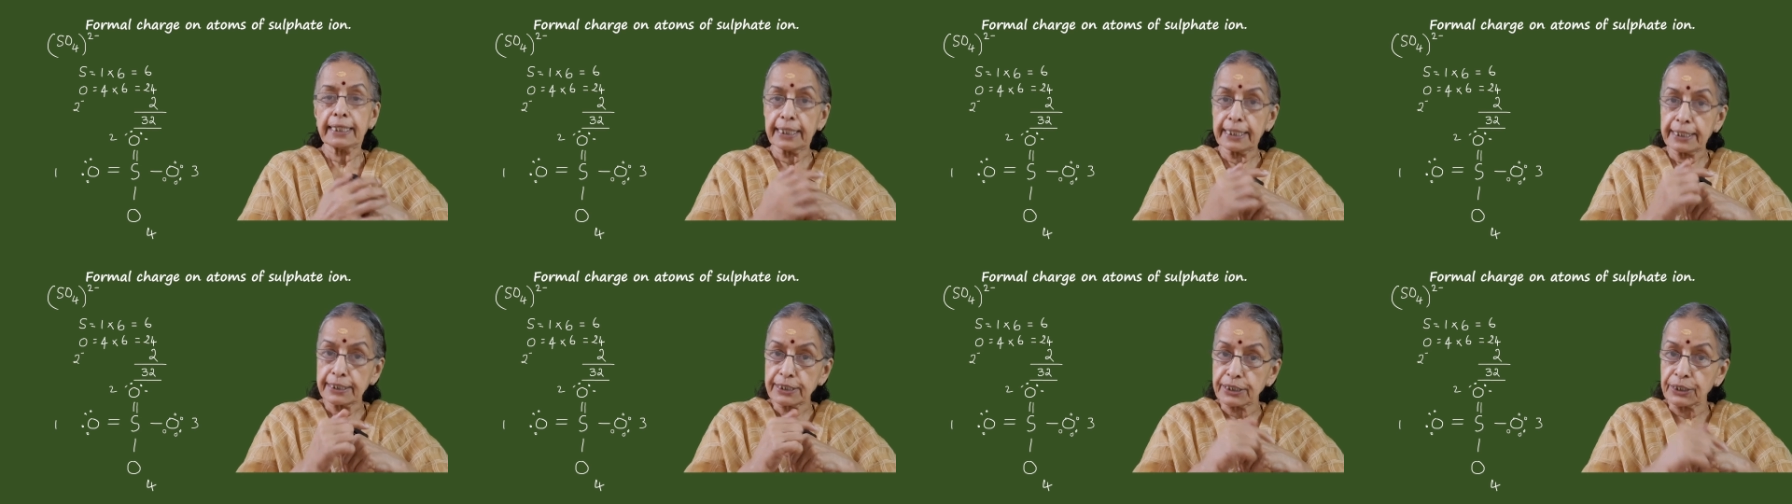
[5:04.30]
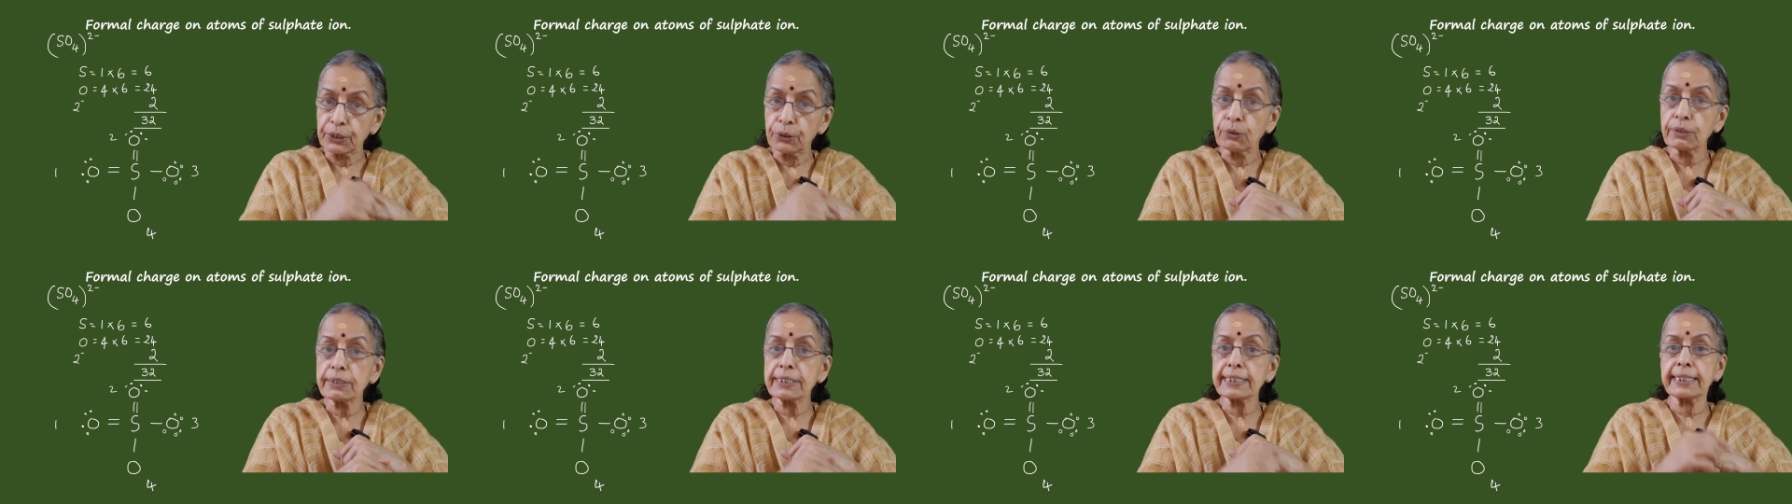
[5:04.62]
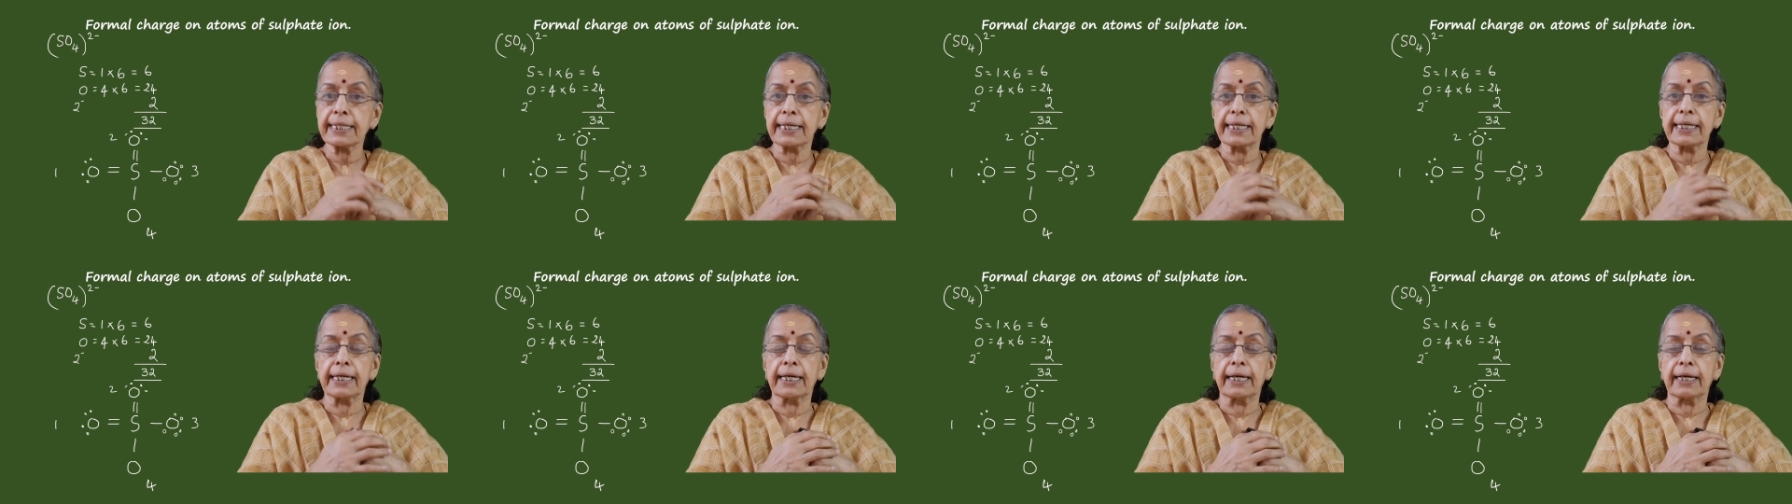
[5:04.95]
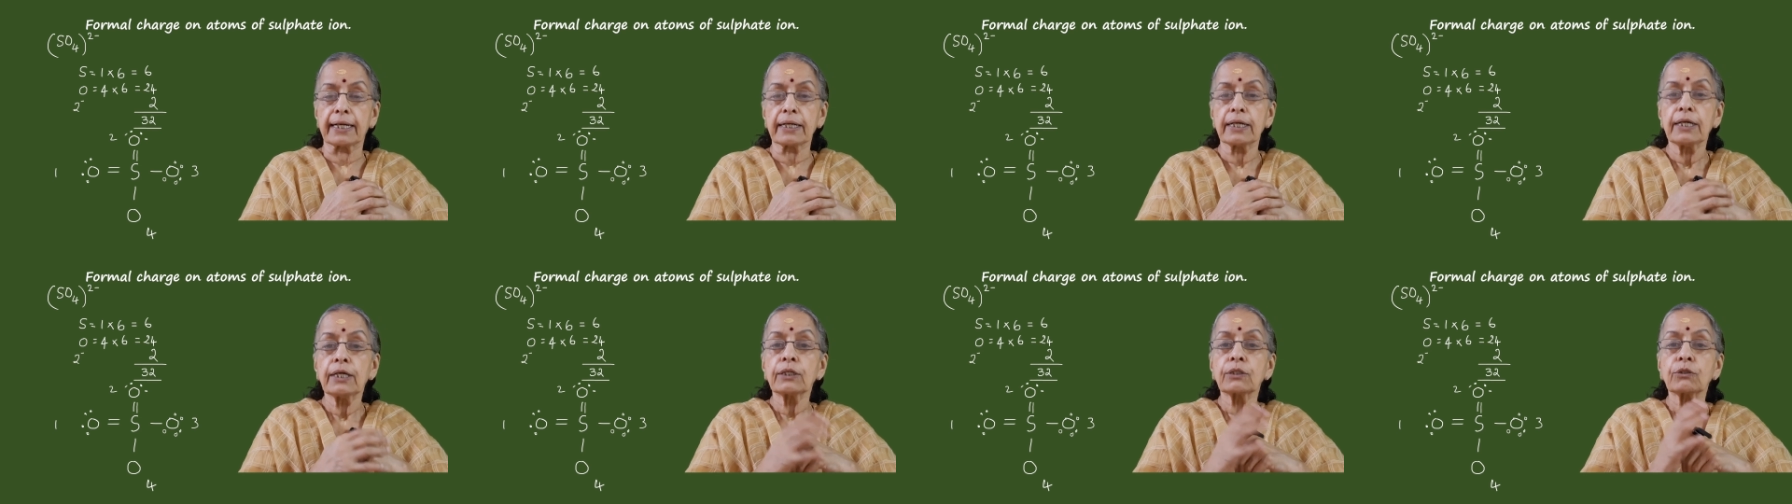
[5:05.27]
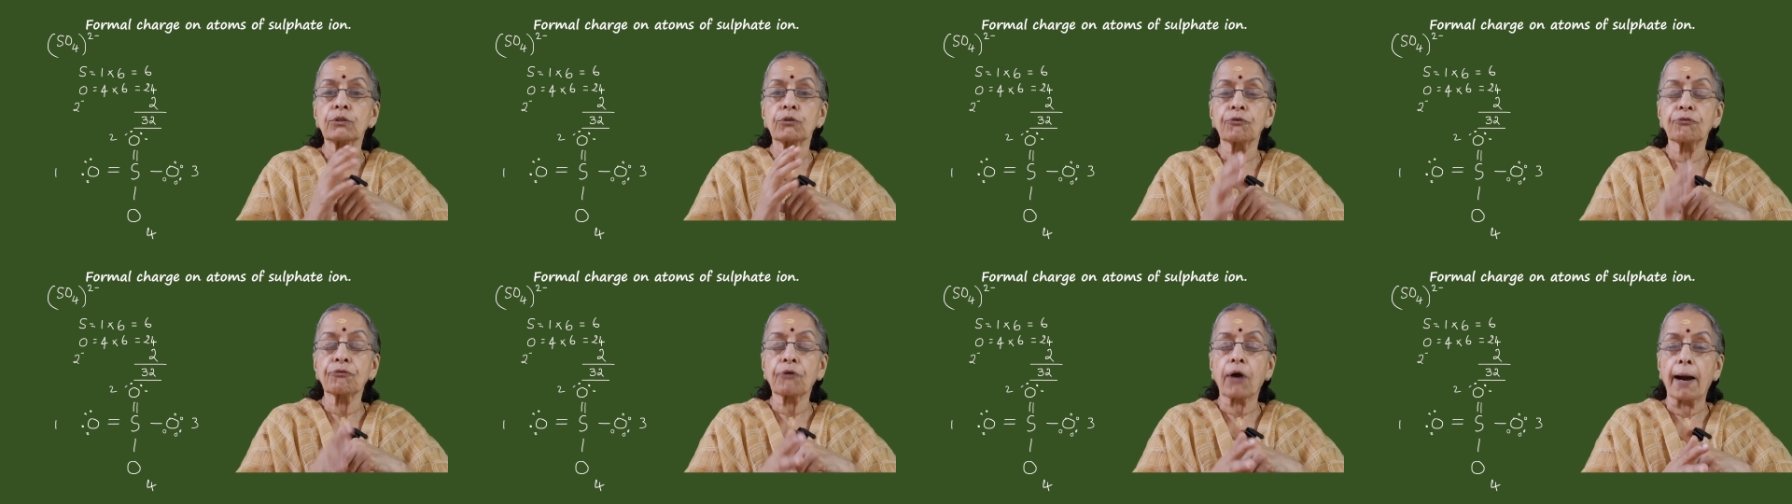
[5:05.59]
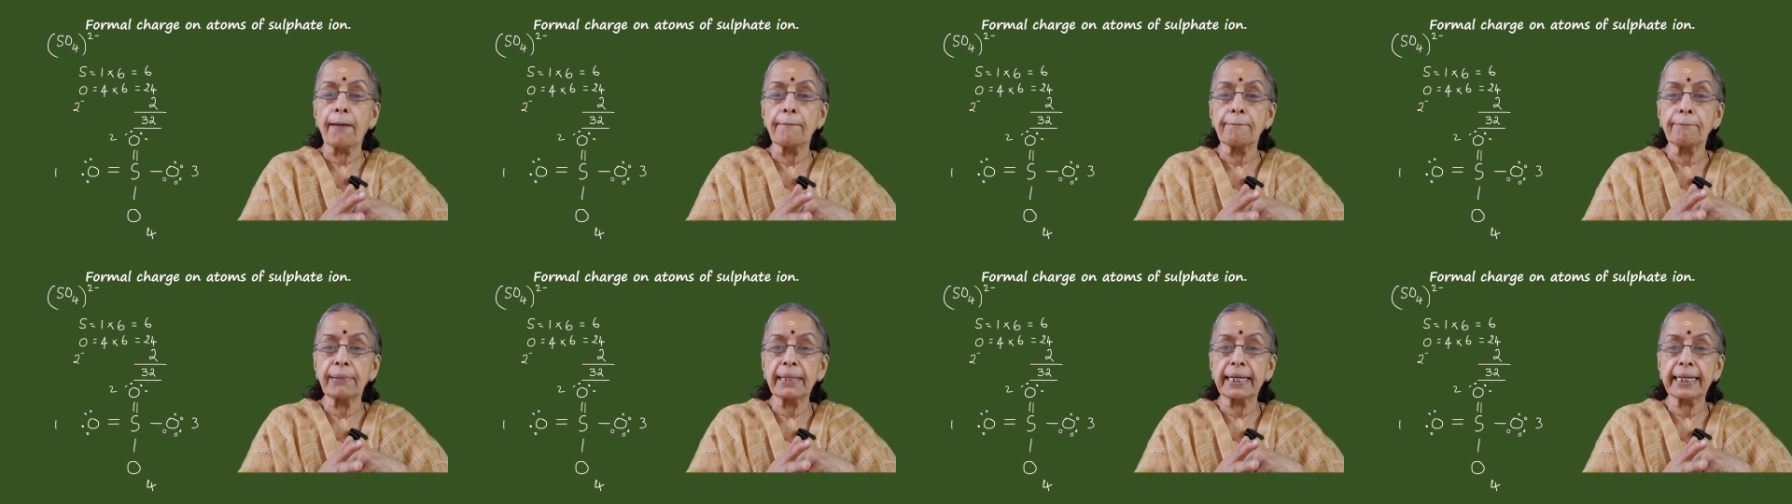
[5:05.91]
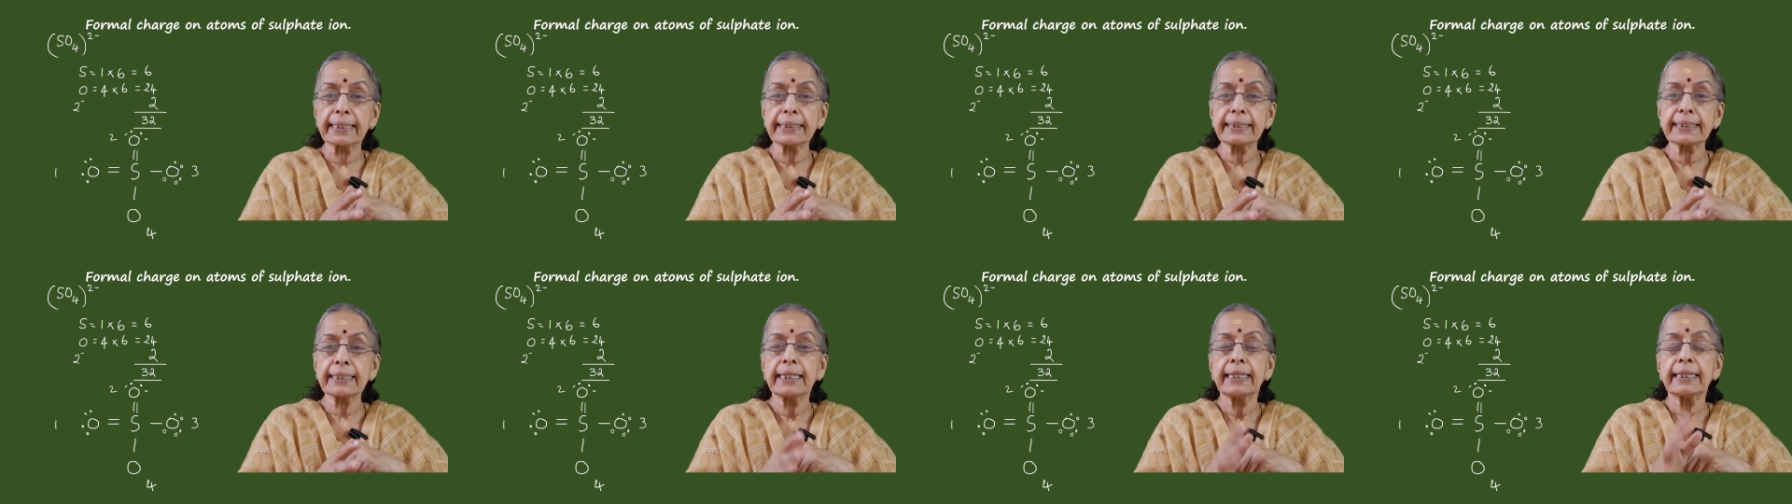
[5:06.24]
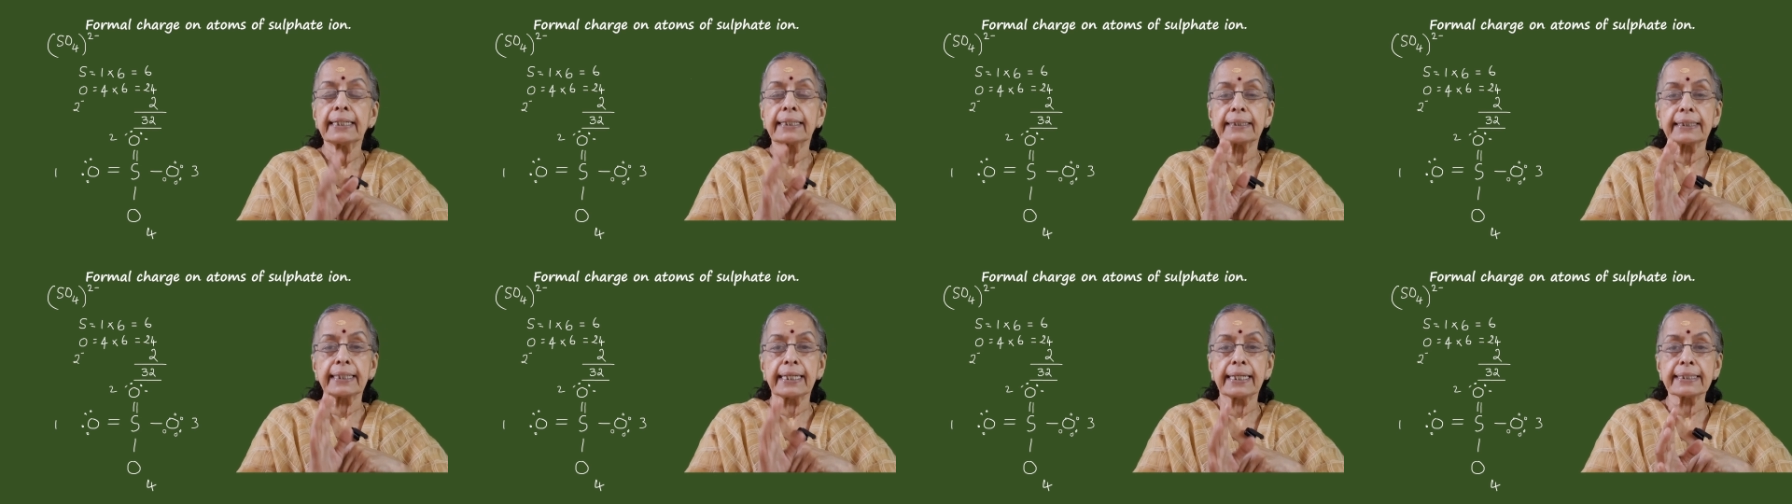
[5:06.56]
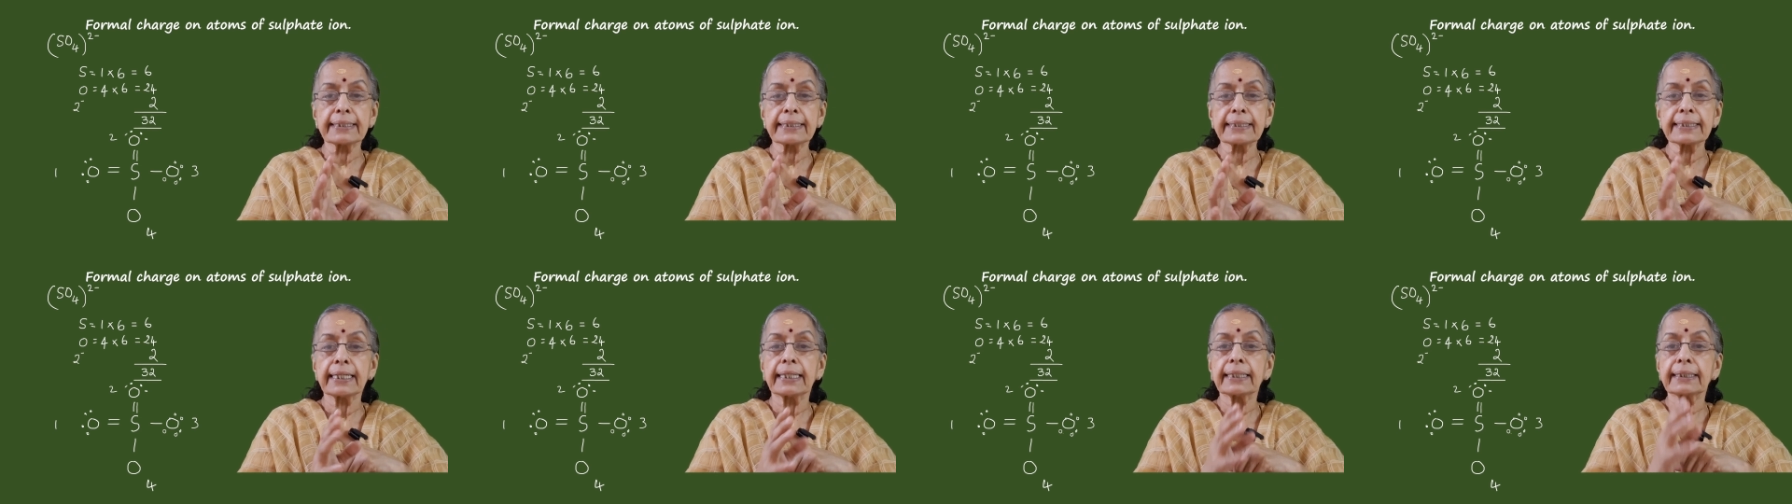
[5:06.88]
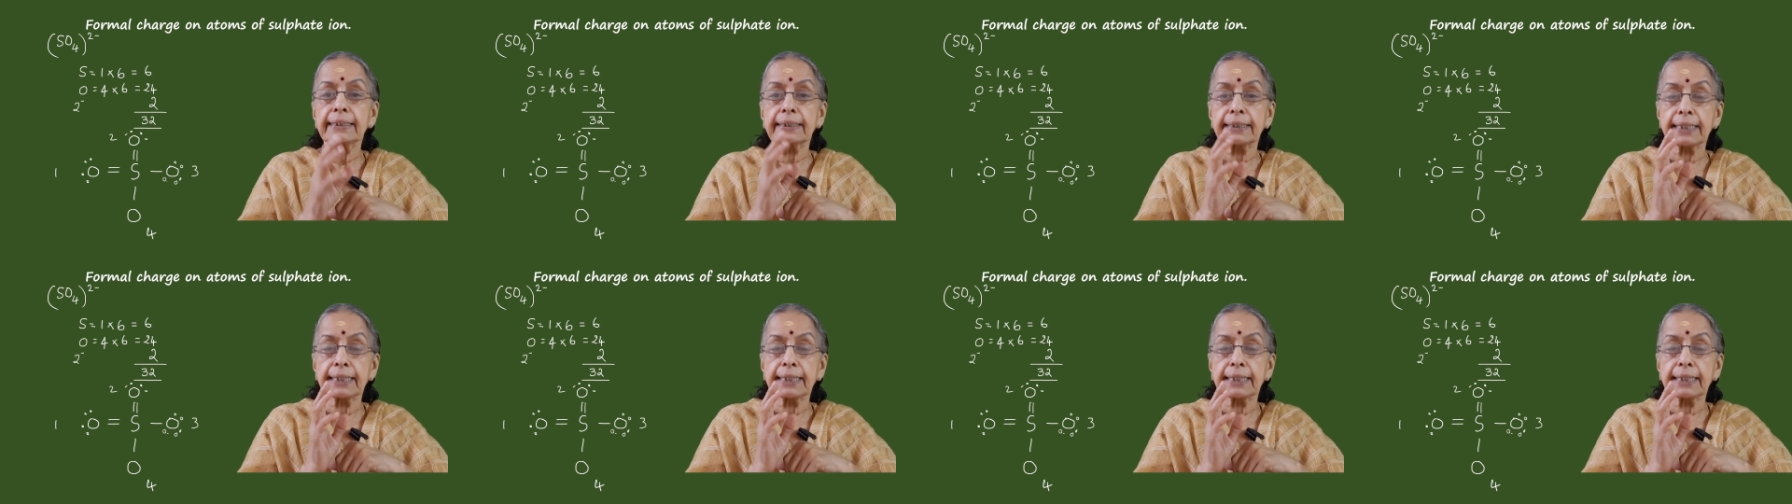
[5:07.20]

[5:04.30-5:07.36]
is used here to complete these